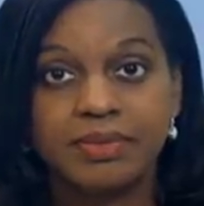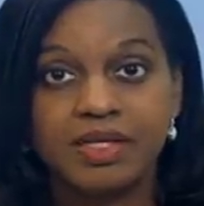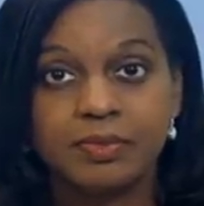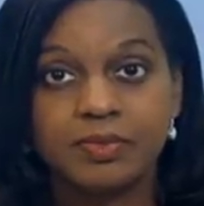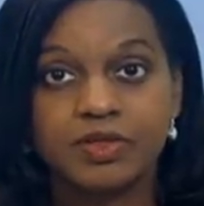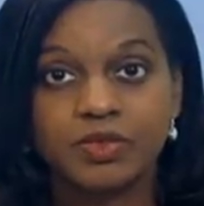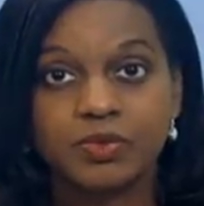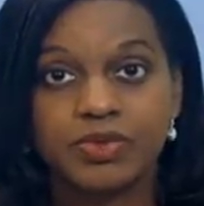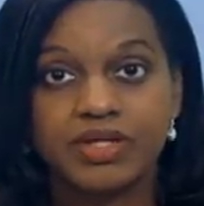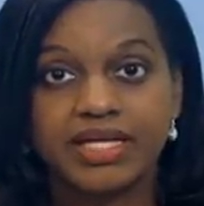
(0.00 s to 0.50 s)

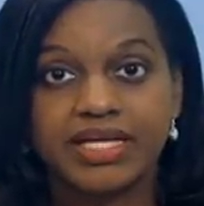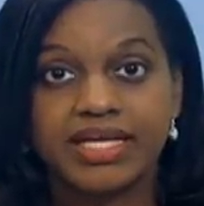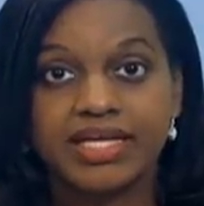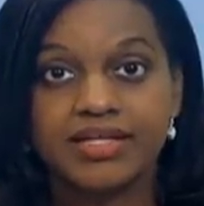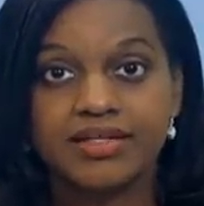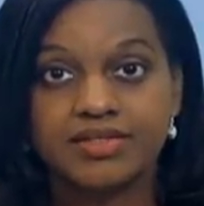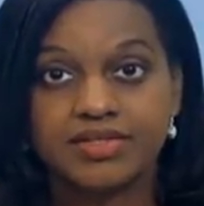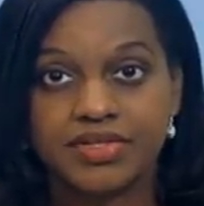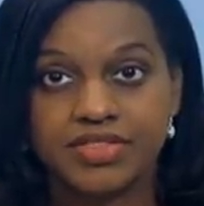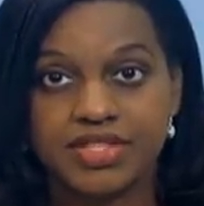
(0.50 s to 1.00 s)
people were
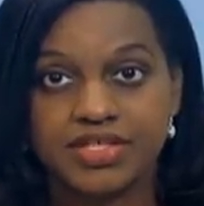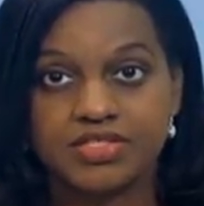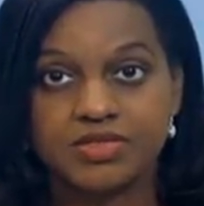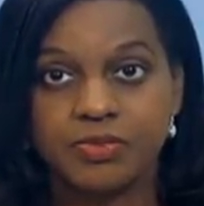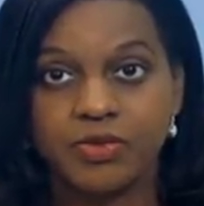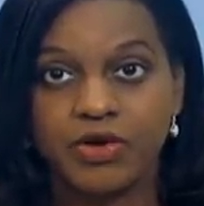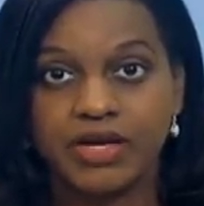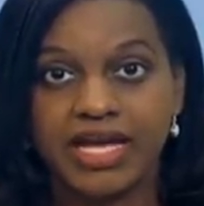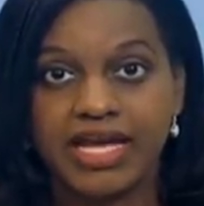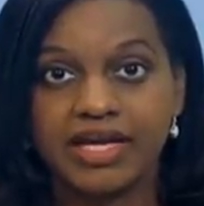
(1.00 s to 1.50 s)
killed this
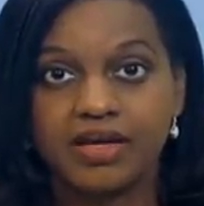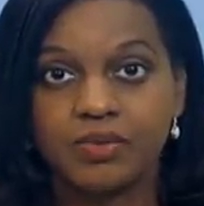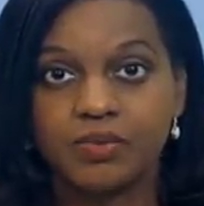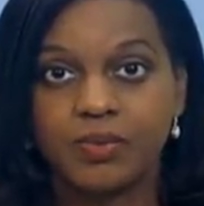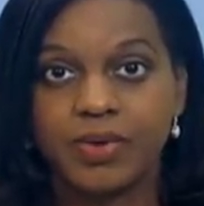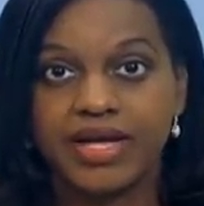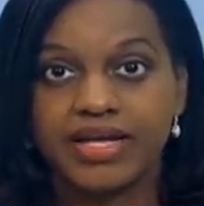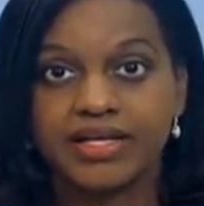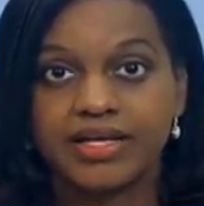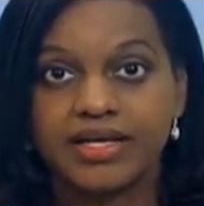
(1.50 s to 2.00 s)
morning
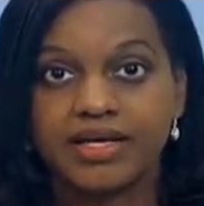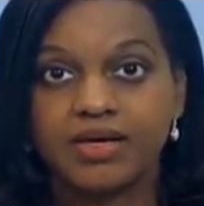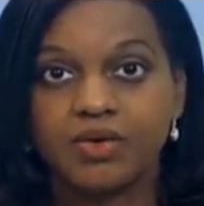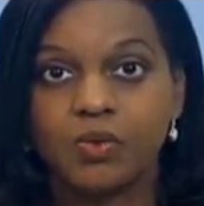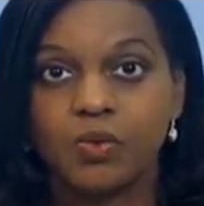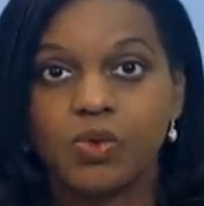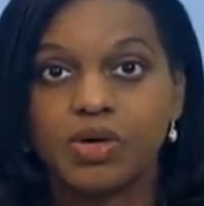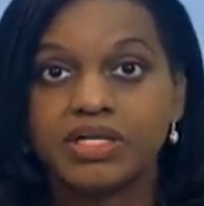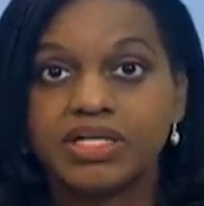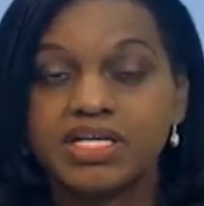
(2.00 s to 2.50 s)
when a
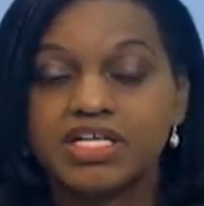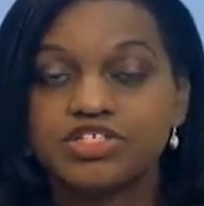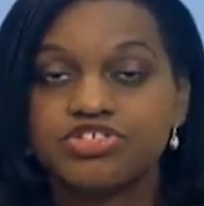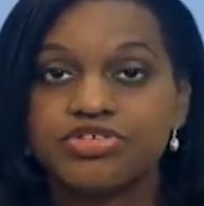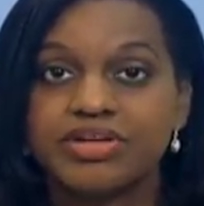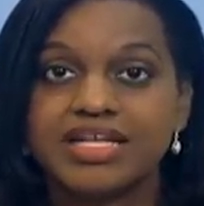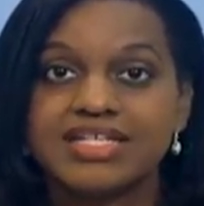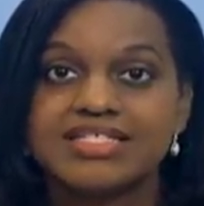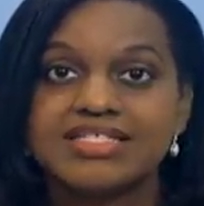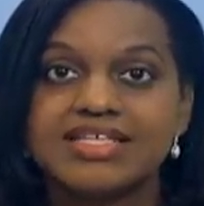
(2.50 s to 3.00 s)

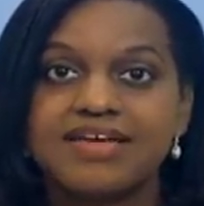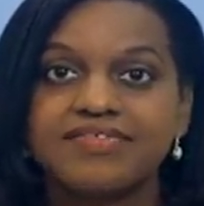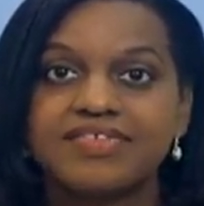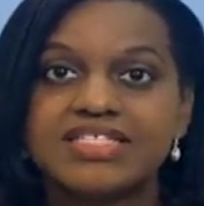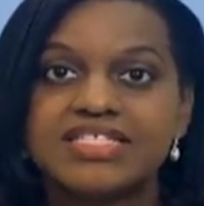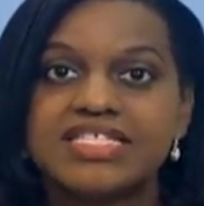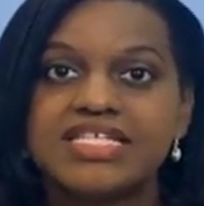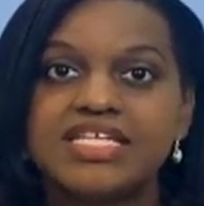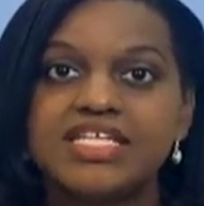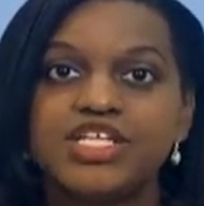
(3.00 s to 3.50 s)

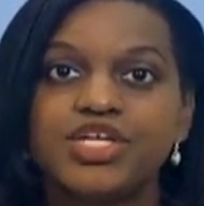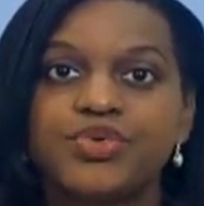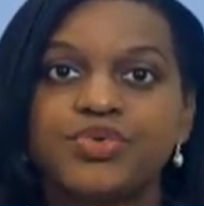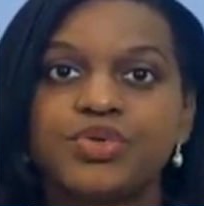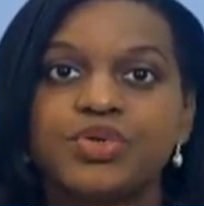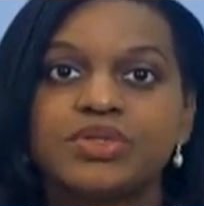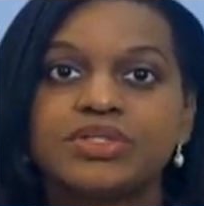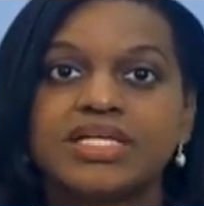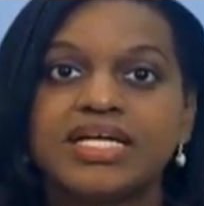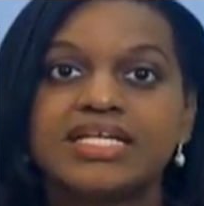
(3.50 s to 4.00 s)
117 year
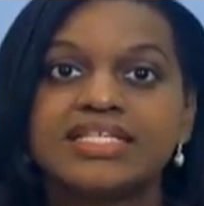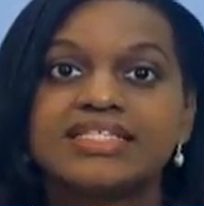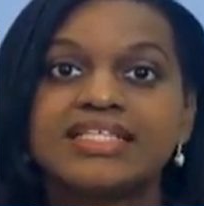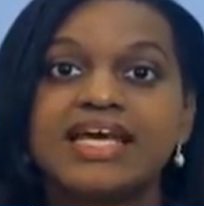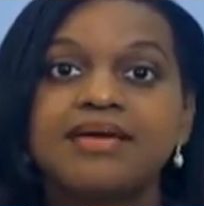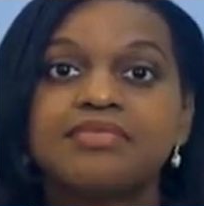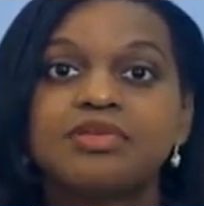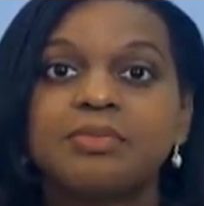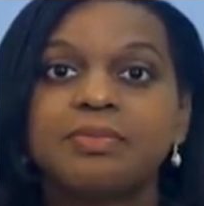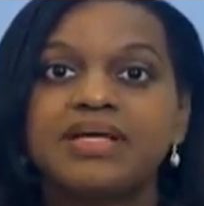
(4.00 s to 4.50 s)
old
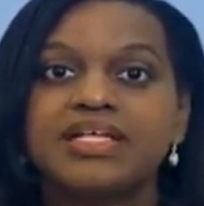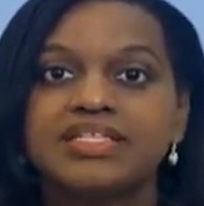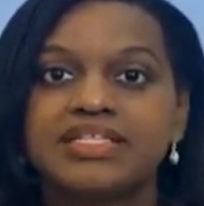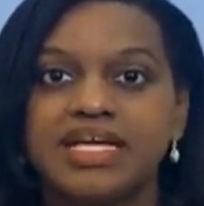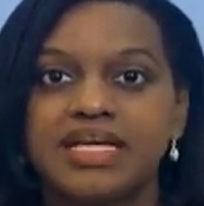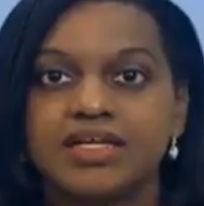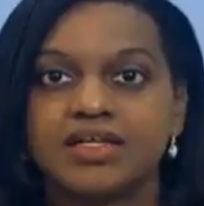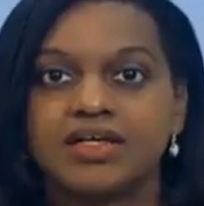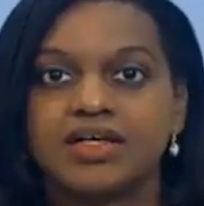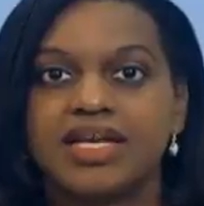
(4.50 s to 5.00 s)
condemned
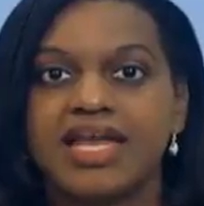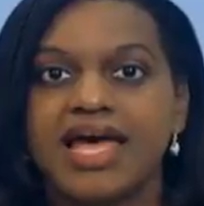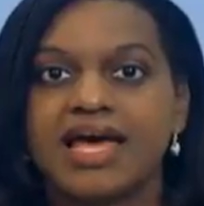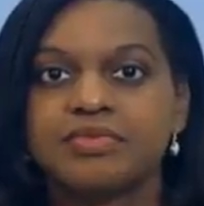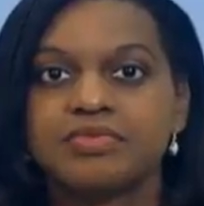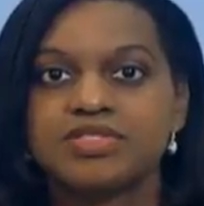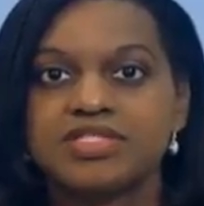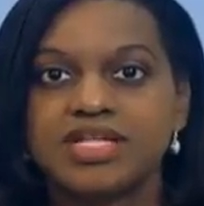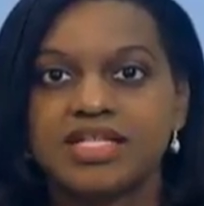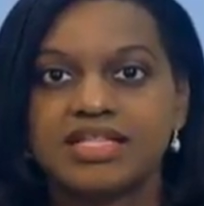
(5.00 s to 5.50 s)
building
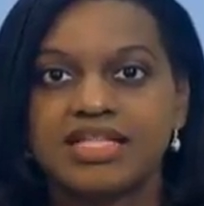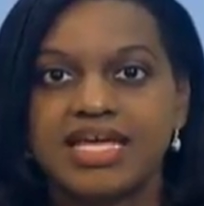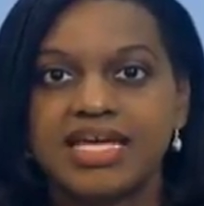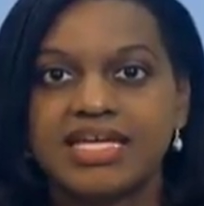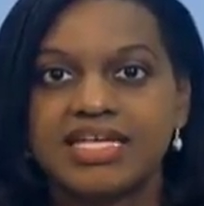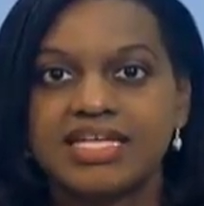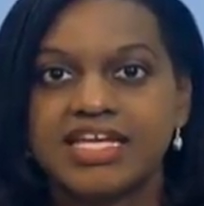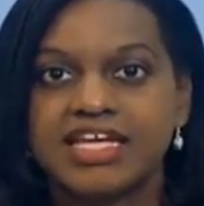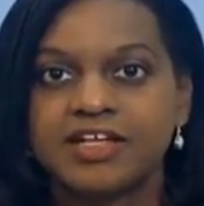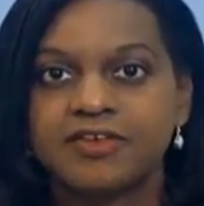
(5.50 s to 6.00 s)
collapsed in the
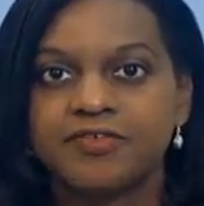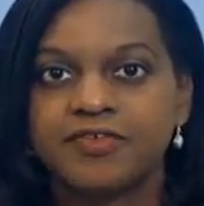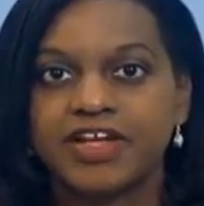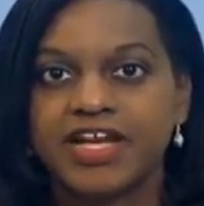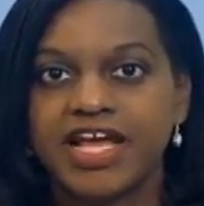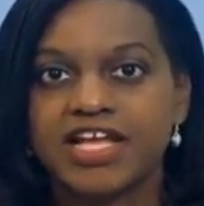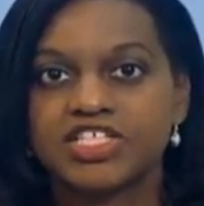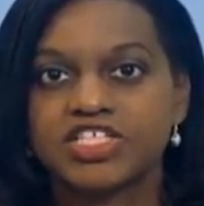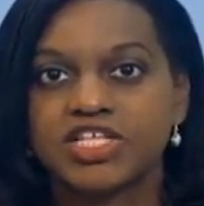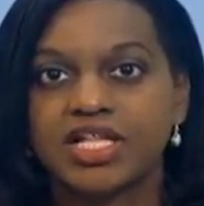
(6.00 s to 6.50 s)
Indian
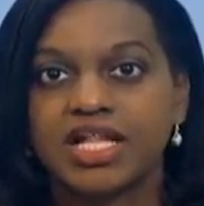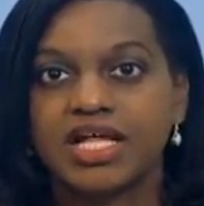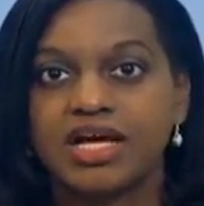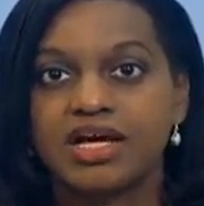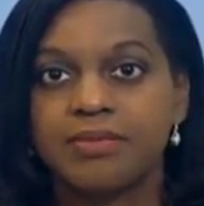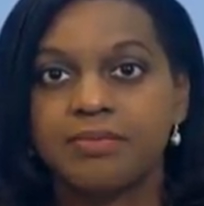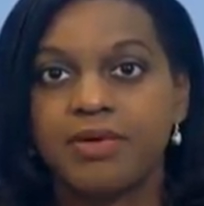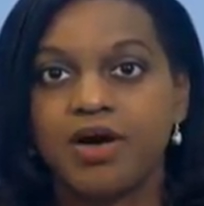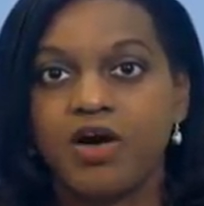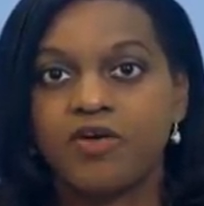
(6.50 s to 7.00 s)
financial
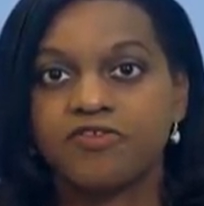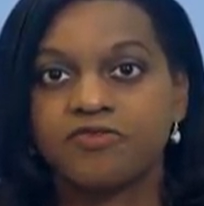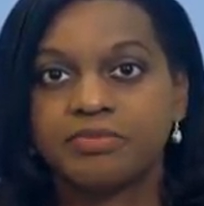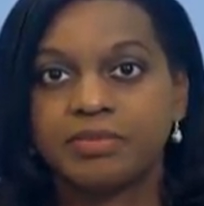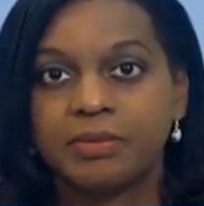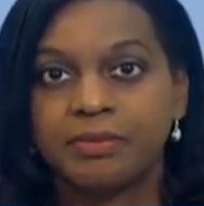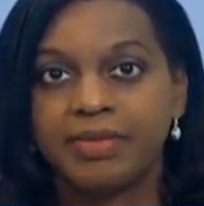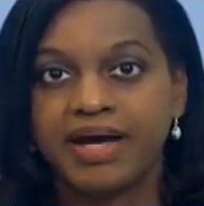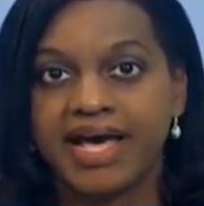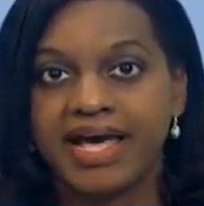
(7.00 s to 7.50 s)
hub of
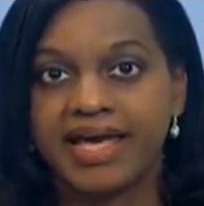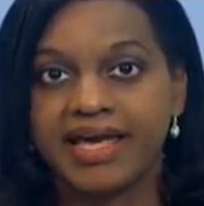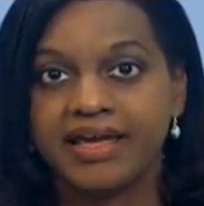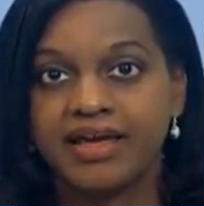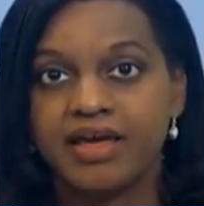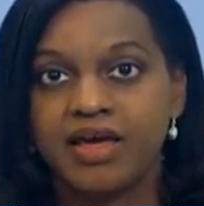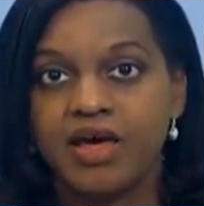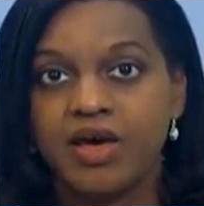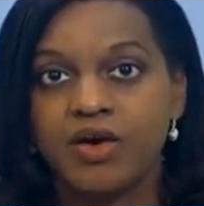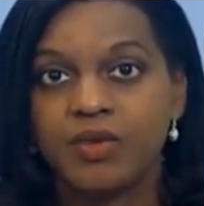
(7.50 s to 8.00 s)
Mumbai.
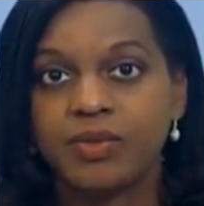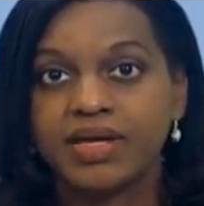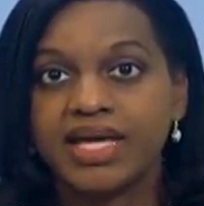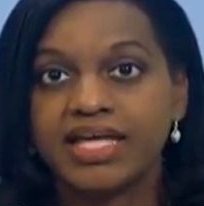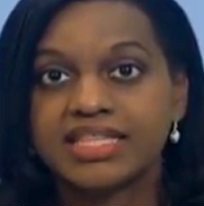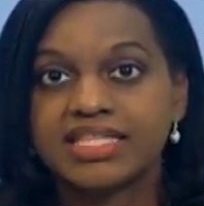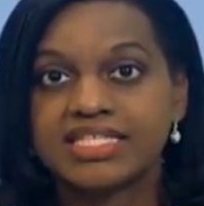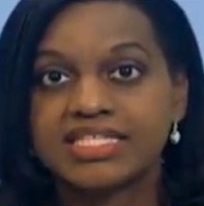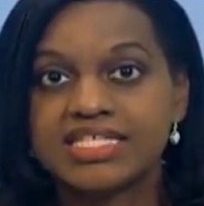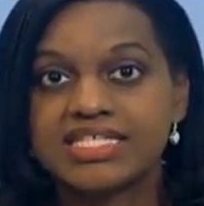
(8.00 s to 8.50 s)
We
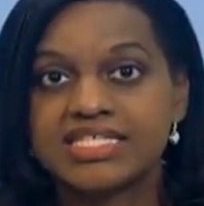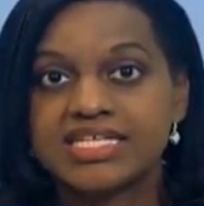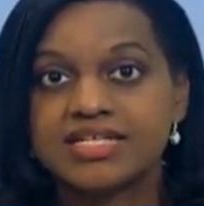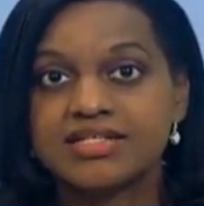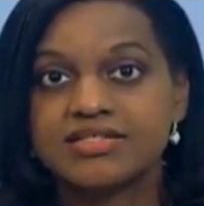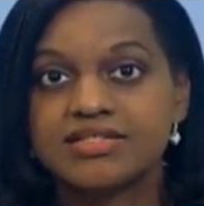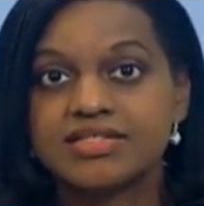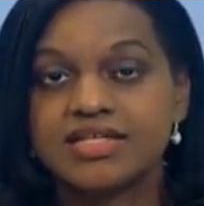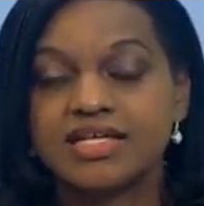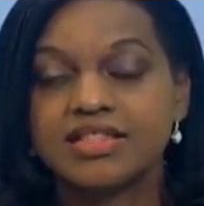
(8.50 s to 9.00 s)
get the
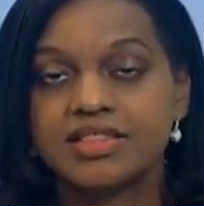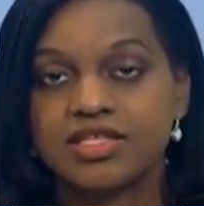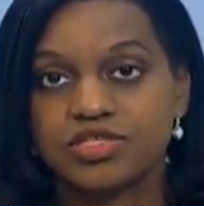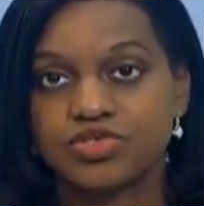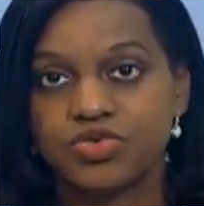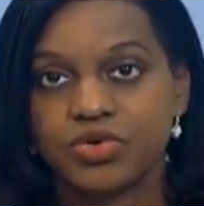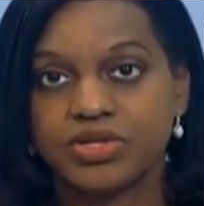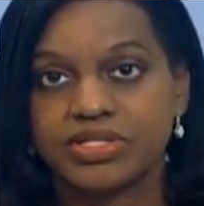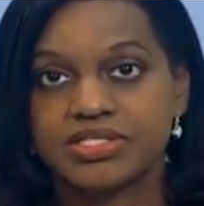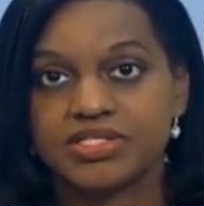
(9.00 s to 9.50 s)
details in
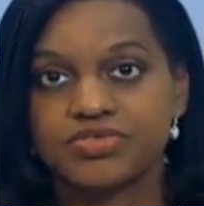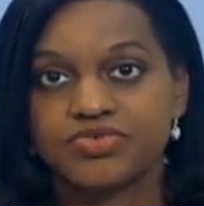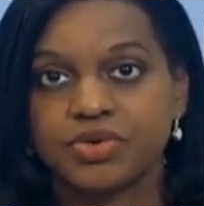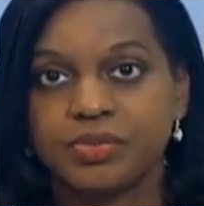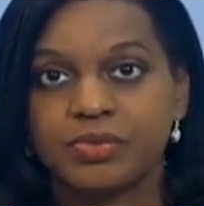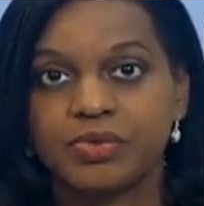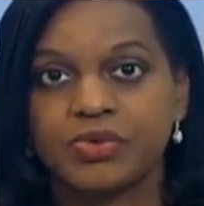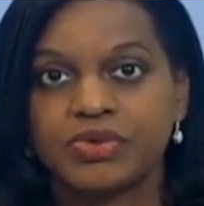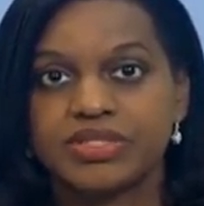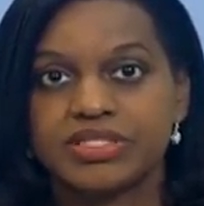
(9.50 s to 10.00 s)
this Reuters
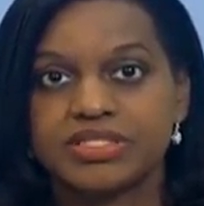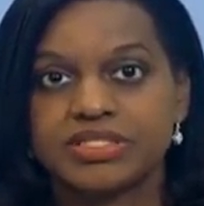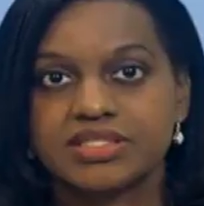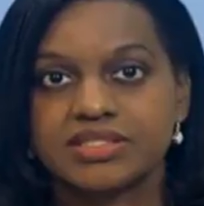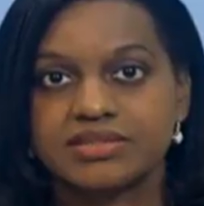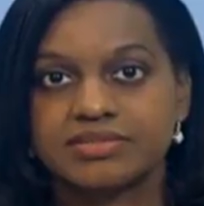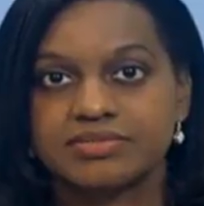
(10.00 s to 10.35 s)
report.